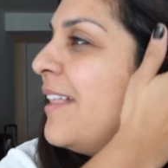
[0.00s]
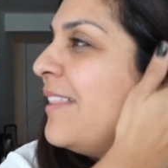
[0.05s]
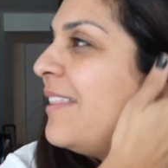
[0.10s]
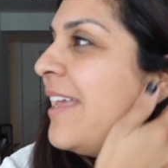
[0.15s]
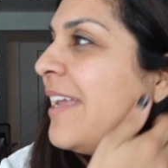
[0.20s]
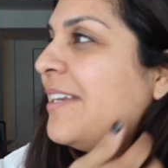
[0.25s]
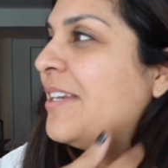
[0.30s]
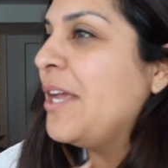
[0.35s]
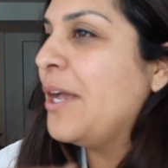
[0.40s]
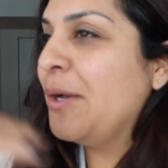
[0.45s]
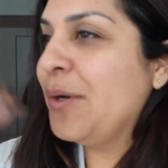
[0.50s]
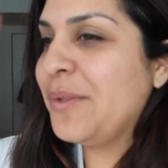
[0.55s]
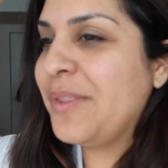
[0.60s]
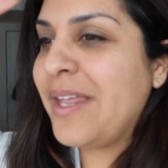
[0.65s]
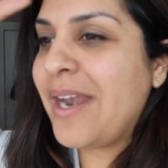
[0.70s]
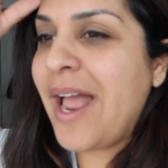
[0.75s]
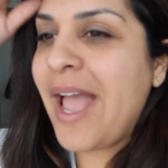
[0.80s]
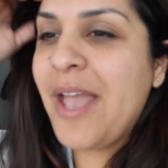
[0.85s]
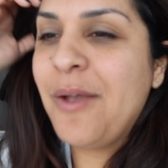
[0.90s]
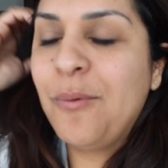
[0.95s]
They know
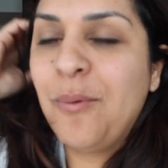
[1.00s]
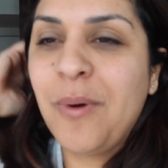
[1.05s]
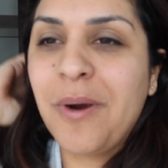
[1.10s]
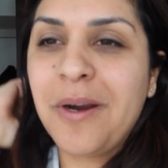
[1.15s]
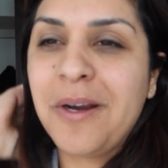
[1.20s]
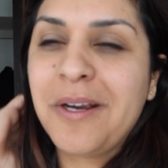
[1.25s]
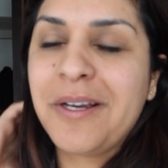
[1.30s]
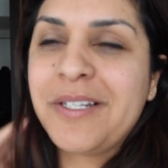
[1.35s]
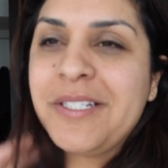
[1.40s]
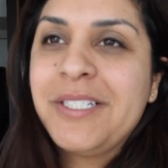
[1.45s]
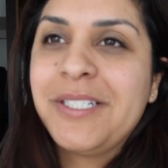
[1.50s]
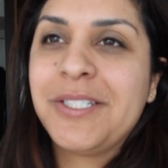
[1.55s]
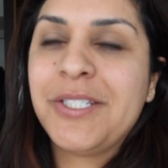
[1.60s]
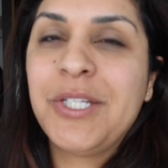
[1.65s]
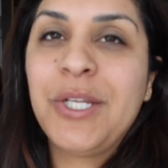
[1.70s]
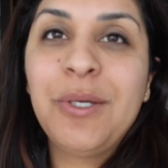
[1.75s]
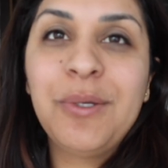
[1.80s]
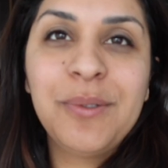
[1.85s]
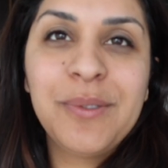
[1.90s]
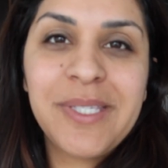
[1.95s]
that I worked
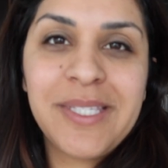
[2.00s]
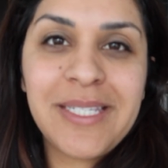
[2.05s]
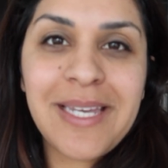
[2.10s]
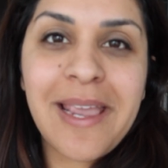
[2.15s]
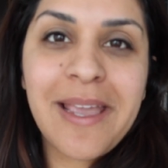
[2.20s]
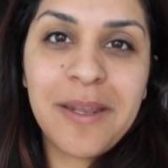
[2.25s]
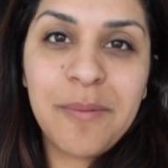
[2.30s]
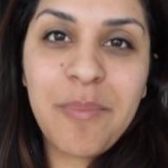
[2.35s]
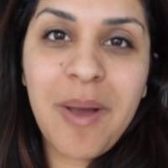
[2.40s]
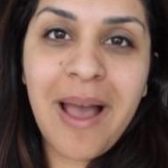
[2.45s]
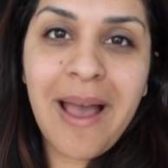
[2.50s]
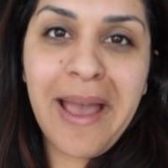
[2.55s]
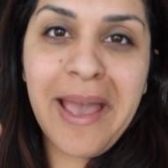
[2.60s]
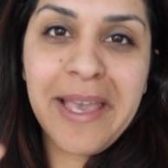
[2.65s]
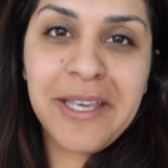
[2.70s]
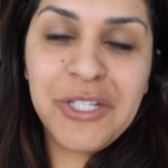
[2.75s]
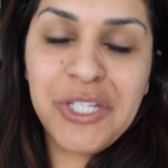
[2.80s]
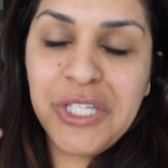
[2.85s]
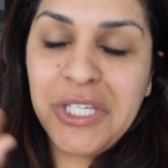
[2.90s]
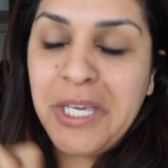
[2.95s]
2
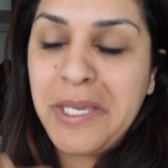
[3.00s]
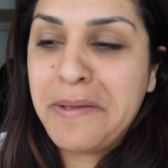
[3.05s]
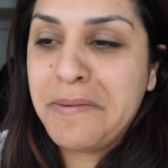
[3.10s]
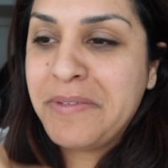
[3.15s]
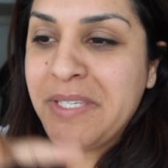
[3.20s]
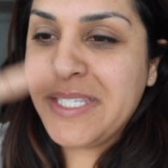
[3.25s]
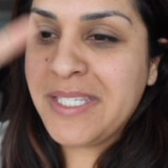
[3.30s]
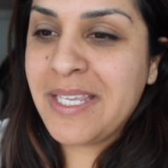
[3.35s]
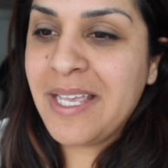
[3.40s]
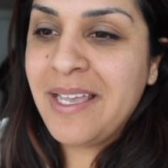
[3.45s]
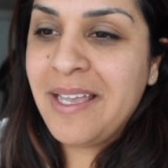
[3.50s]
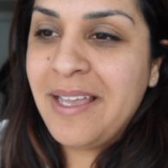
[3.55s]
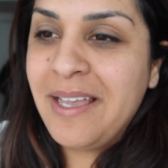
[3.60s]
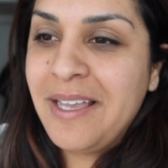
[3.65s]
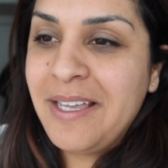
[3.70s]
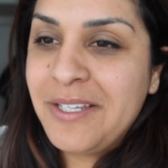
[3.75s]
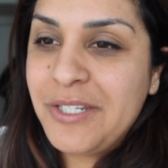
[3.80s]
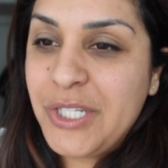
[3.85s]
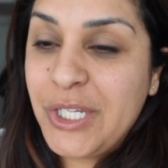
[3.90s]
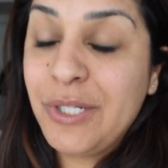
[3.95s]
standby shifts
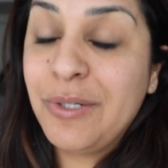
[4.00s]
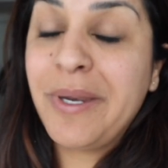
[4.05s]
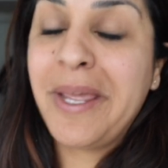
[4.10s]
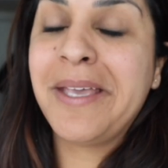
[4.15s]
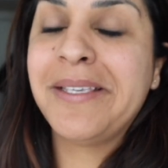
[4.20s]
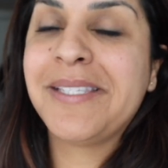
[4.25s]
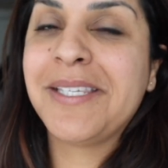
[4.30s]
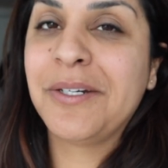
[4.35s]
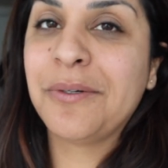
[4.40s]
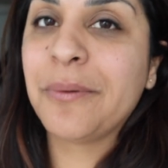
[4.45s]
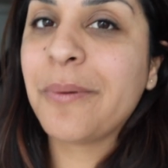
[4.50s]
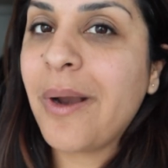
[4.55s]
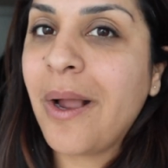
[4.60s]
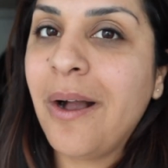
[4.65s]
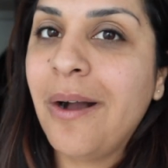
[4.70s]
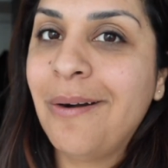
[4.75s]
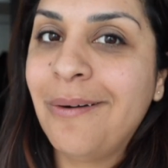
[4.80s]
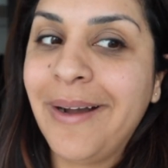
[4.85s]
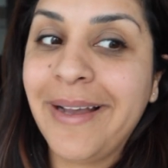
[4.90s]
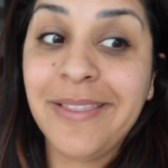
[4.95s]
2 days in a
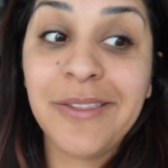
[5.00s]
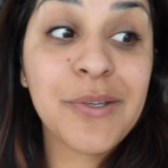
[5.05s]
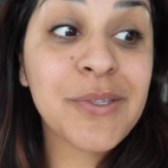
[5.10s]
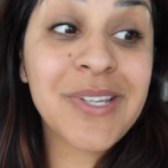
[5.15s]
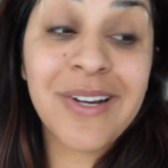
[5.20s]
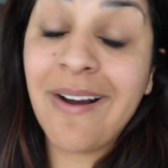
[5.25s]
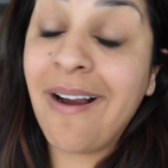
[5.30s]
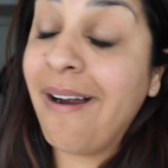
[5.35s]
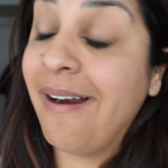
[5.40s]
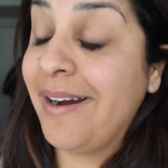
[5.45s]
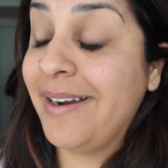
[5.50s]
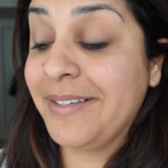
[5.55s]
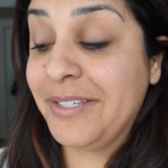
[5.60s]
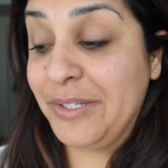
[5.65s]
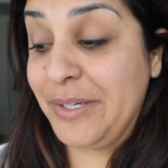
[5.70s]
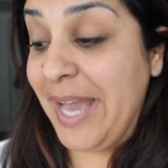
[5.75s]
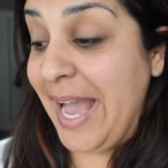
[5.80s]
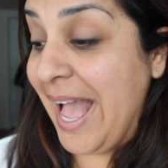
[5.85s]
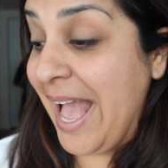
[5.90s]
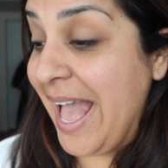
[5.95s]
row, and those are hard,
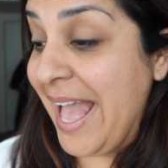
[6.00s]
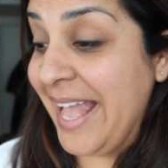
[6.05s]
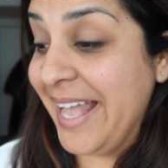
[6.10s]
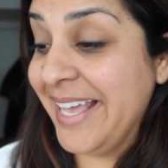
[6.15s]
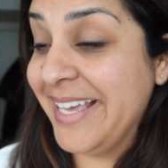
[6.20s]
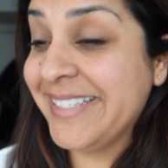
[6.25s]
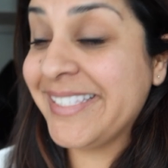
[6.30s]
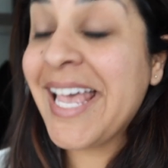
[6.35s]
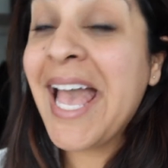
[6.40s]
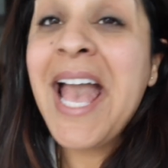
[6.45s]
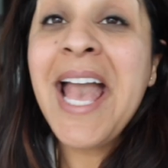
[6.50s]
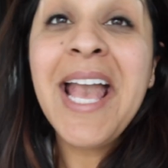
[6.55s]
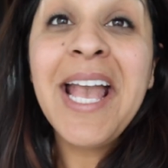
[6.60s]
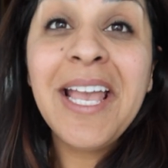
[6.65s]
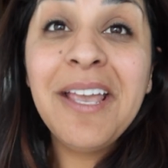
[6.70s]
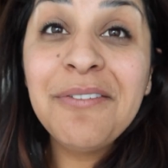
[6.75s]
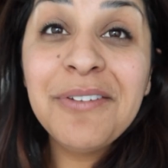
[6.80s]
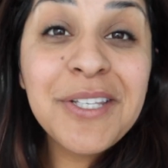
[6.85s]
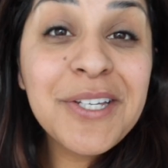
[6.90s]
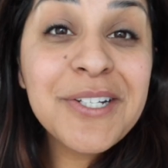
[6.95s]
you guys.
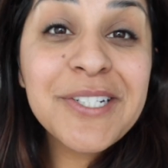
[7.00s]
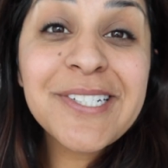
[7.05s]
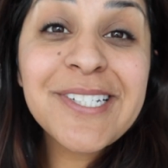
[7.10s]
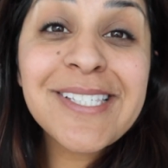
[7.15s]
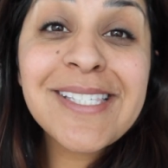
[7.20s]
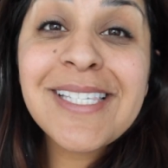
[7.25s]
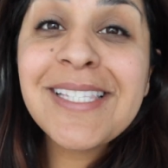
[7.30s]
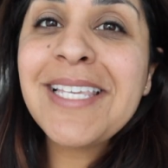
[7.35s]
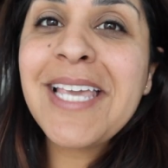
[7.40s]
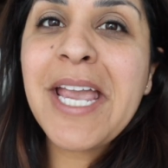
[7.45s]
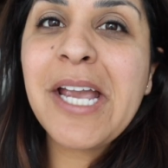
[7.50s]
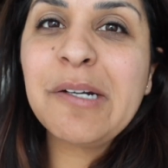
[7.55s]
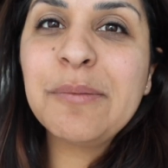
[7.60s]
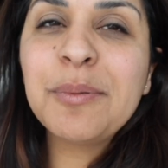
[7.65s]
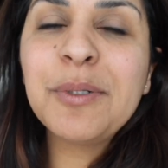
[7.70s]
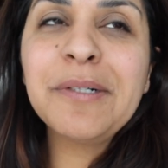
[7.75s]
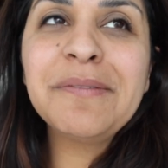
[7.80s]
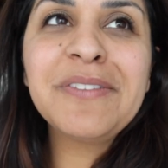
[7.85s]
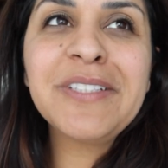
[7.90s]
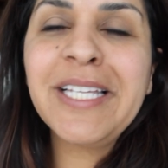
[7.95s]
Even though you're just at the
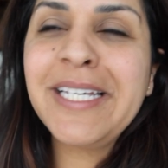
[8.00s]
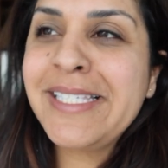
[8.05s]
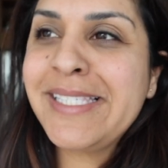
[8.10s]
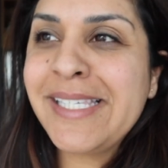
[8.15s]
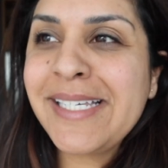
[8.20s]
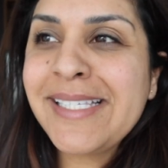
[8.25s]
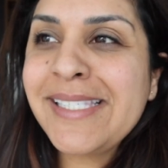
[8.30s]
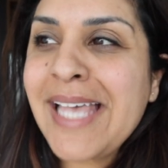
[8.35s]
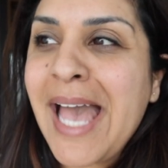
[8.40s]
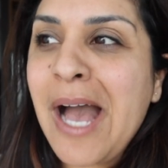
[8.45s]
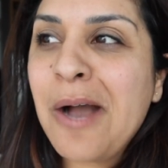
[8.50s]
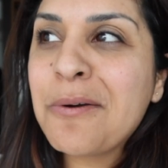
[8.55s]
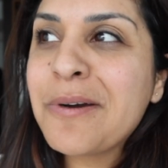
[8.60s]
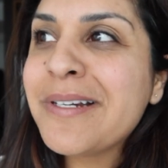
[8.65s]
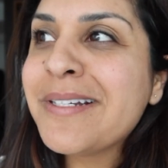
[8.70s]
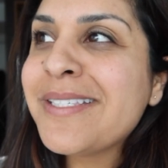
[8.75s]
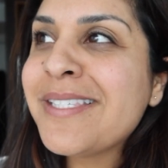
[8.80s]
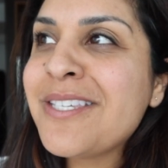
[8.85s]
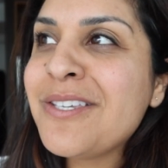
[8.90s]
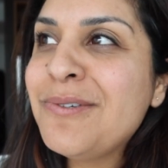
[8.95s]
airport for like 6
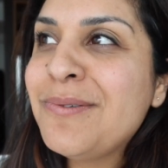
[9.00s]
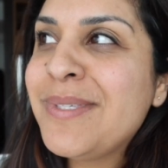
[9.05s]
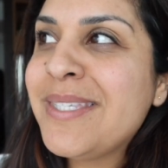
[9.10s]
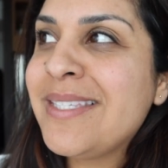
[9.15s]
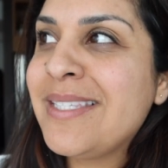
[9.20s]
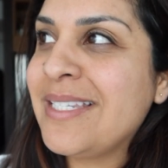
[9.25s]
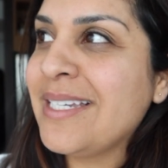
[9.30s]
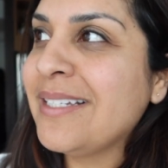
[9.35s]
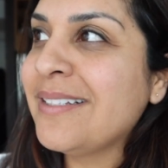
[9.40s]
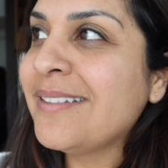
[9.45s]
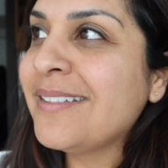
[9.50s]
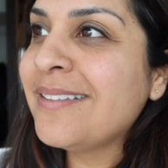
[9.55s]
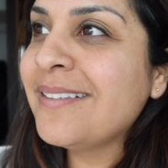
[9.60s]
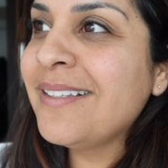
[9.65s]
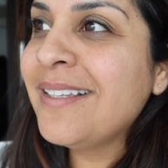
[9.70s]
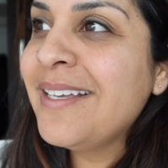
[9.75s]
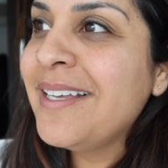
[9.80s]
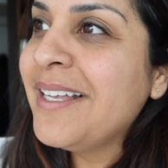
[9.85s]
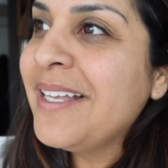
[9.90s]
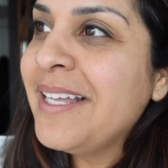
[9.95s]
hours, you
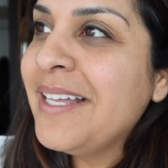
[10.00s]
still